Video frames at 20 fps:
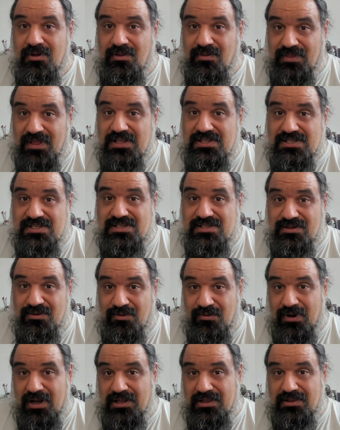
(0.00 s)
That's
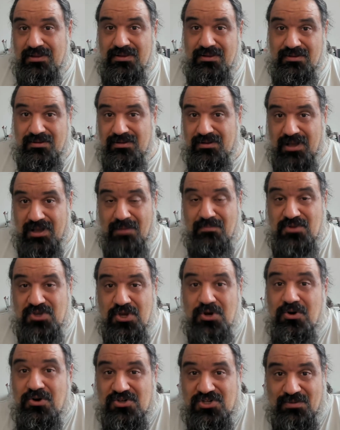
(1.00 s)
what I'm
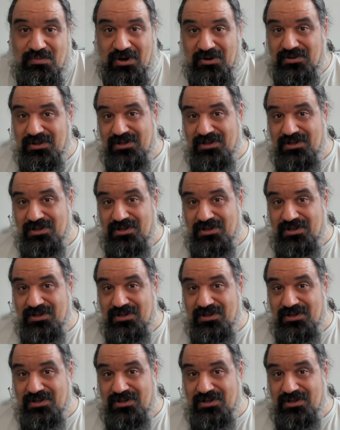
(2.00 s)
curious about,